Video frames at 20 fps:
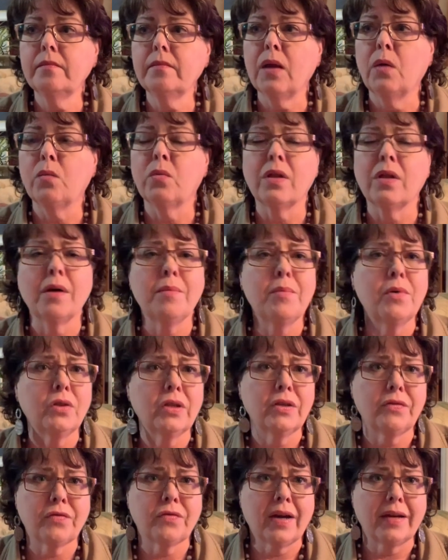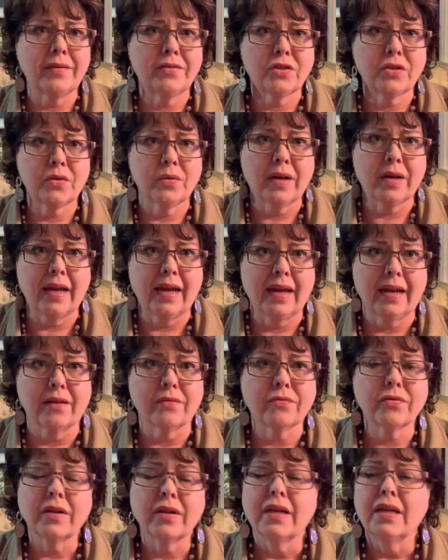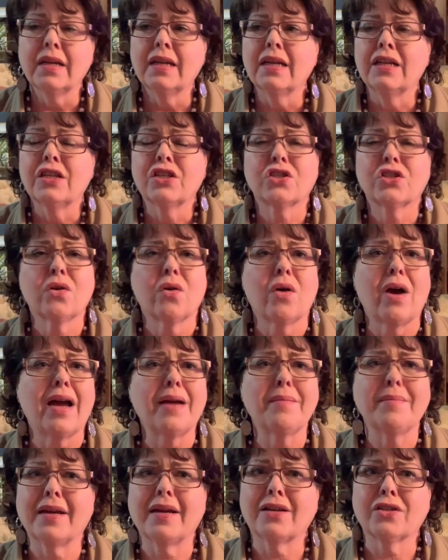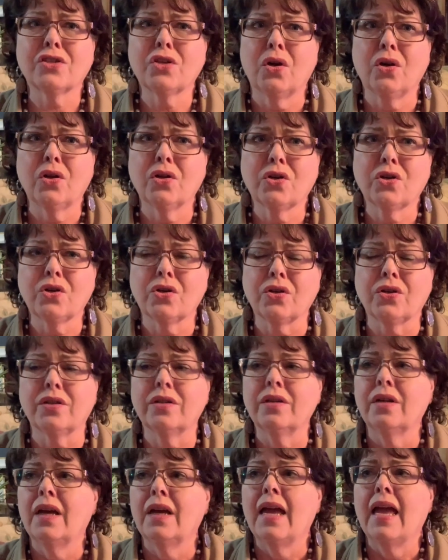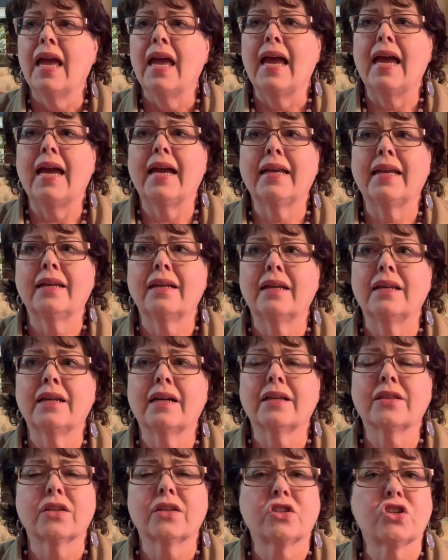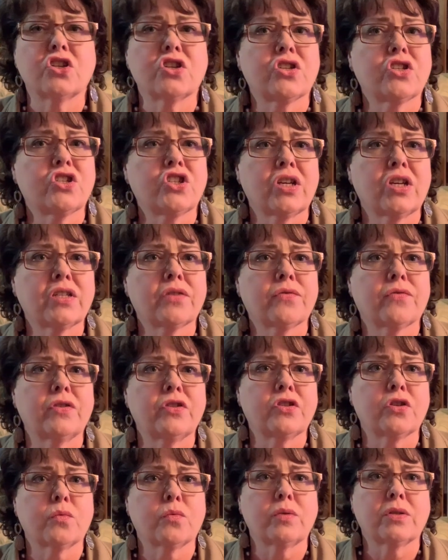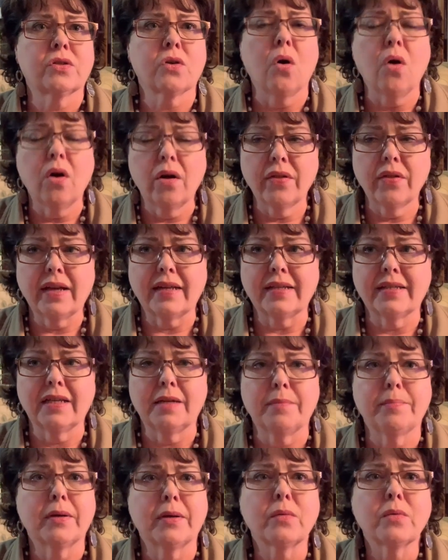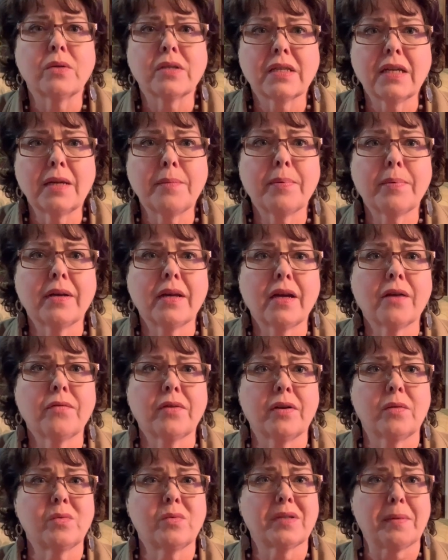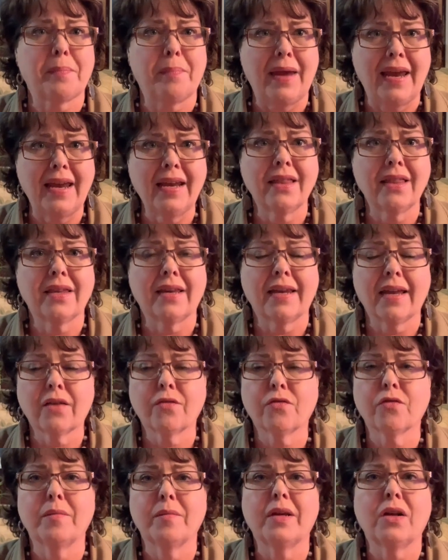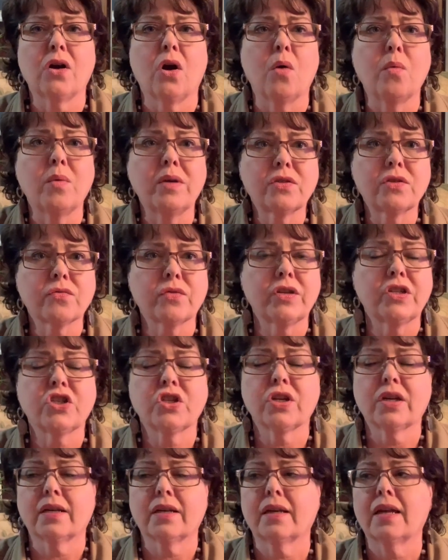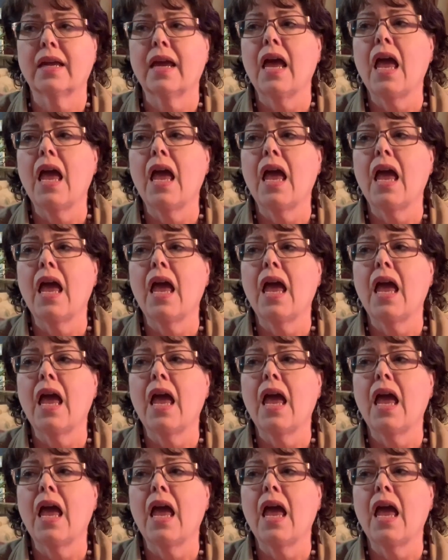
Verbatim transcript: Well, I'm only five two and a half. So I'm not a tall girl. And not that the chest freezer was all that deep, but it was deep enough and it was a pain in the neck for me to always reach in.